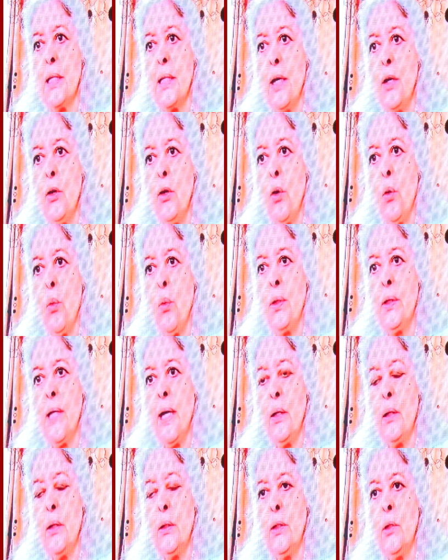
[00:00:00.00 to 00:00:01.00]

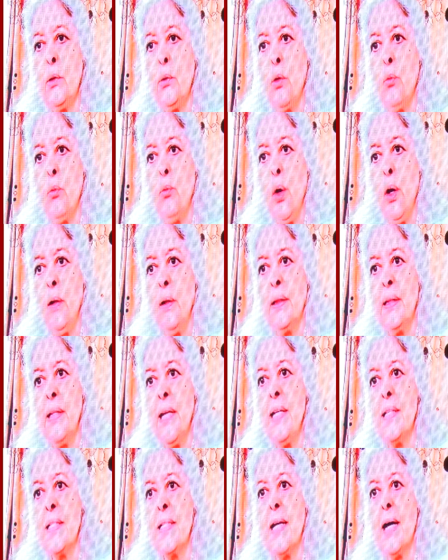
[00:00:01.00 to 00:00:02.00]
the world
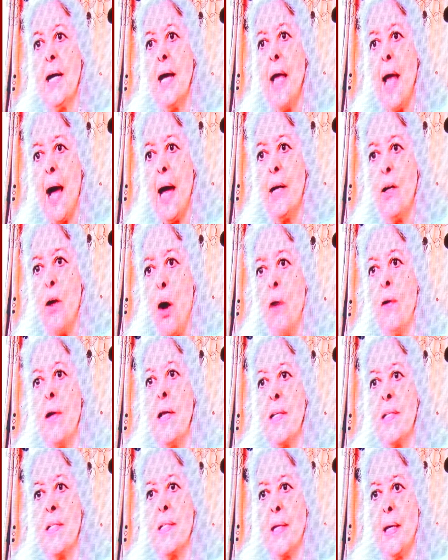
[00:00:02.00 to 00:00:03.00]
needs an
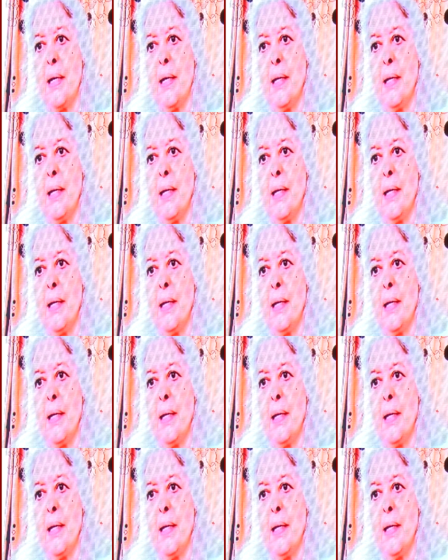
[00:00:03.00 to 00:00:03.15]
honesty,